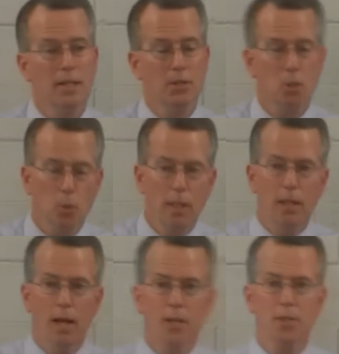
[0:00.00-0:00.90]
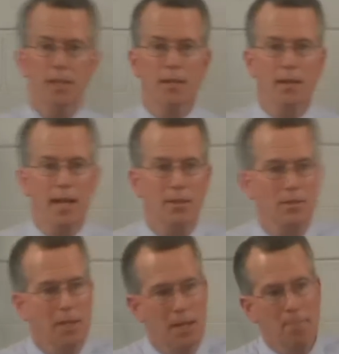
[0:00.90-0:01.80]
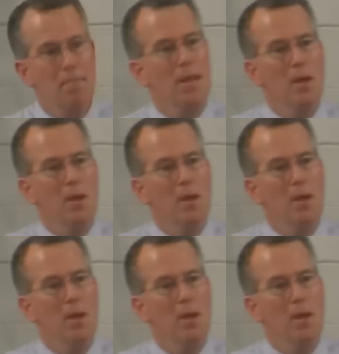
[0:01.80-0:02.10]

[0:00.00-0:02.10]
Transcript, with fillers: And so realizing that um,